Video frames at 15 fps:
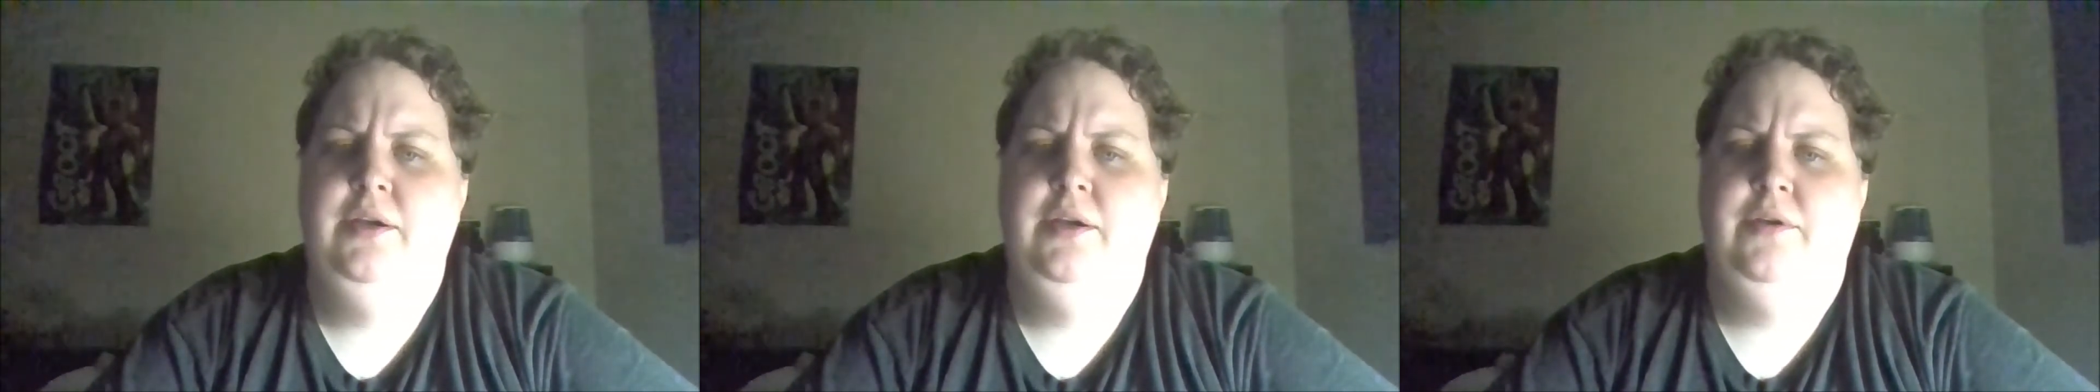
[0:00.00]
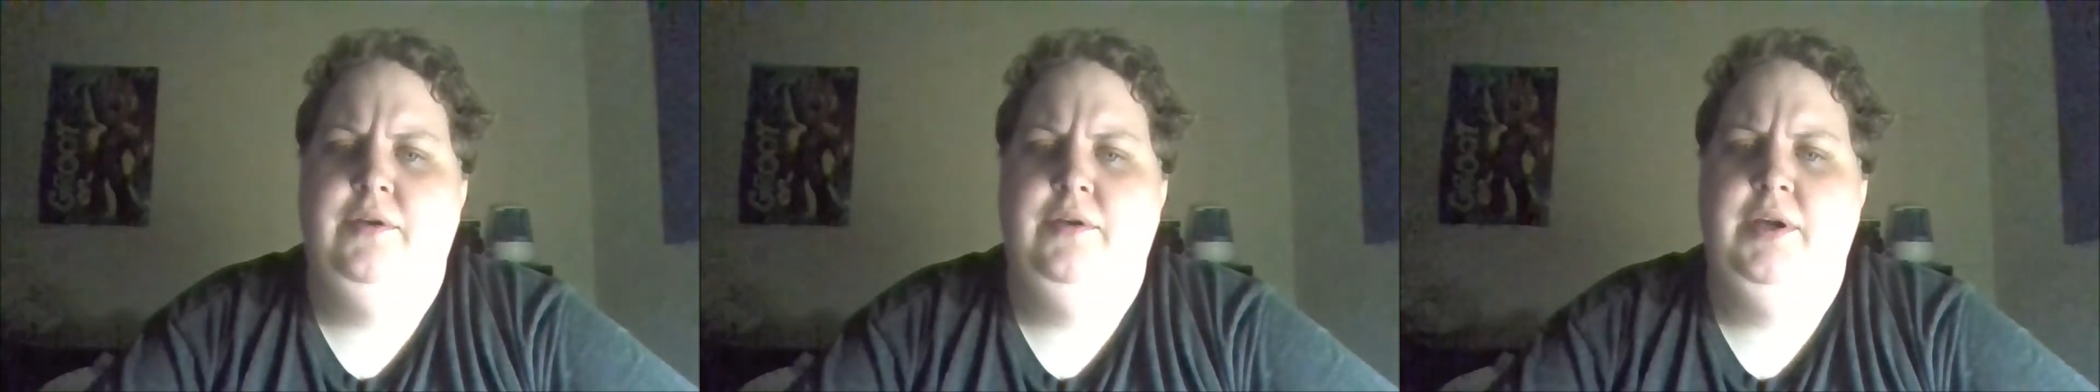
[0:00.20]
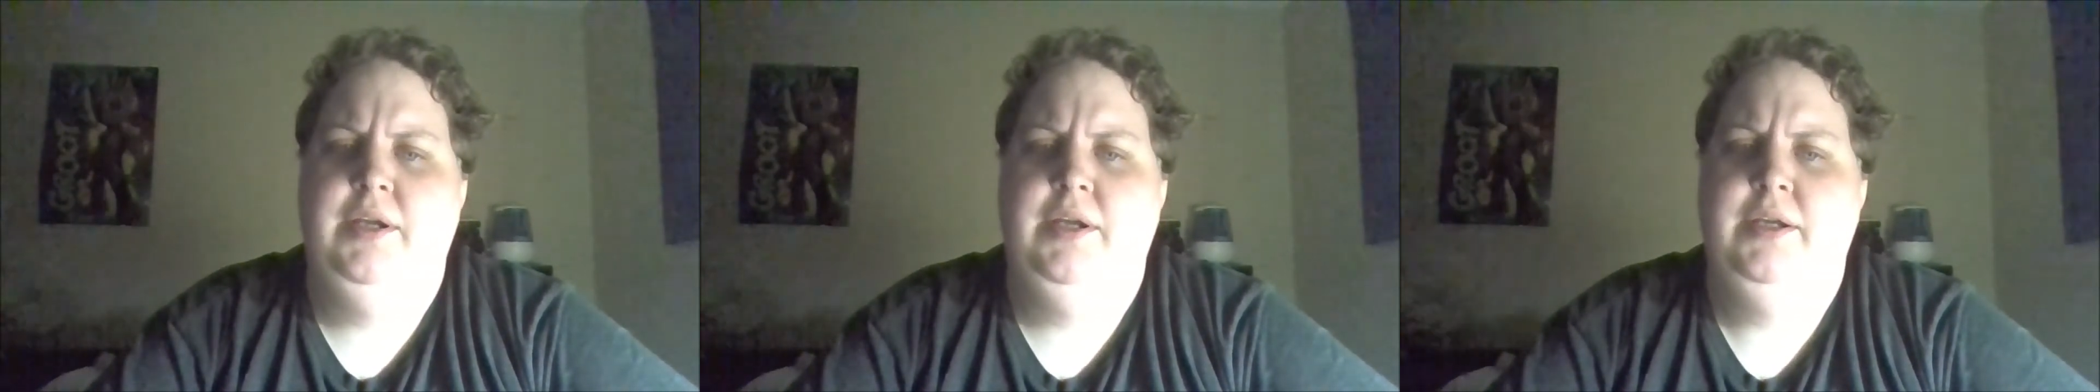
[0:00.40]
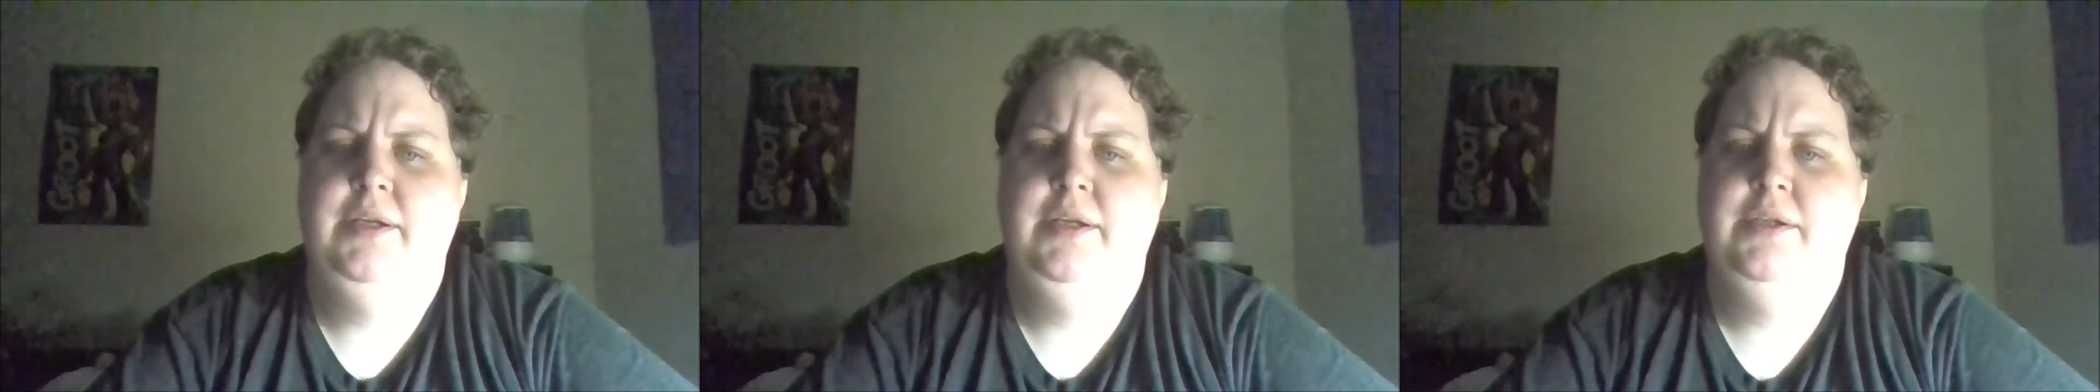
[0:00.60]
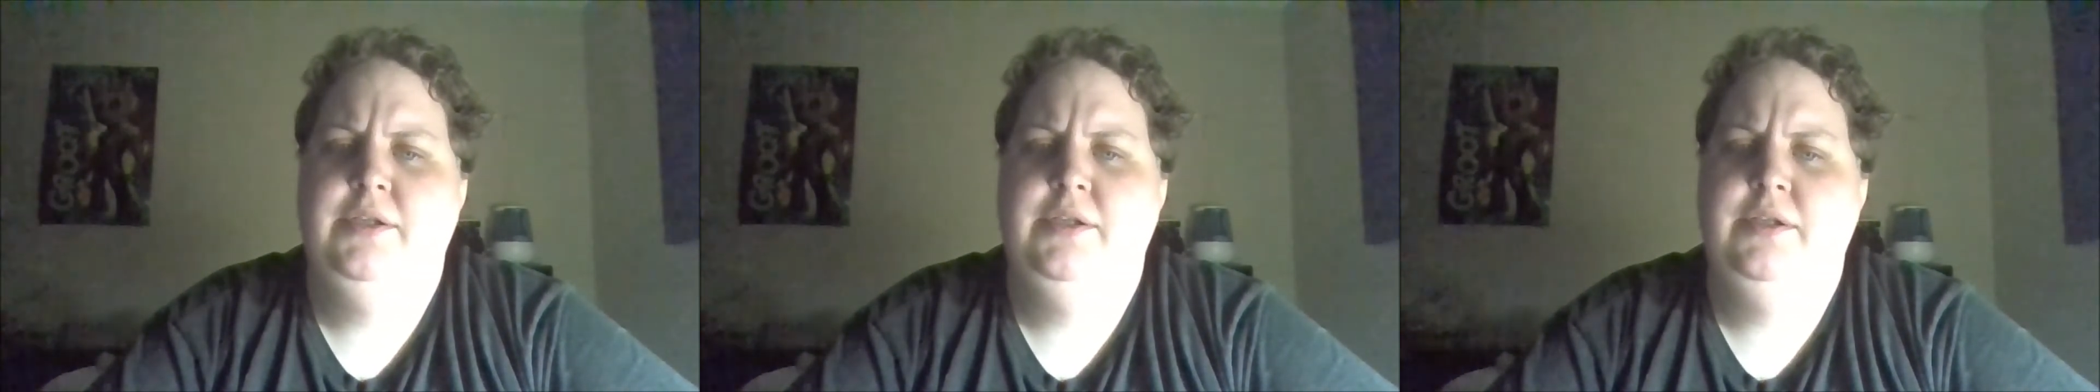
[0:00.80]

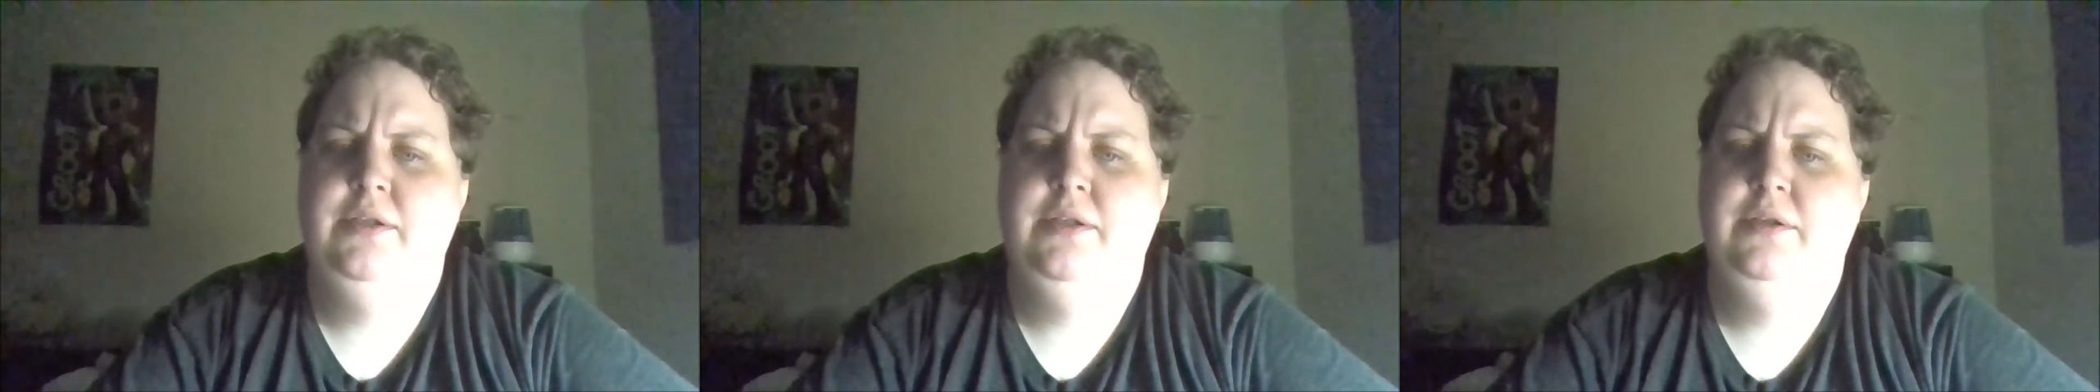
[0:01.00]
Grace.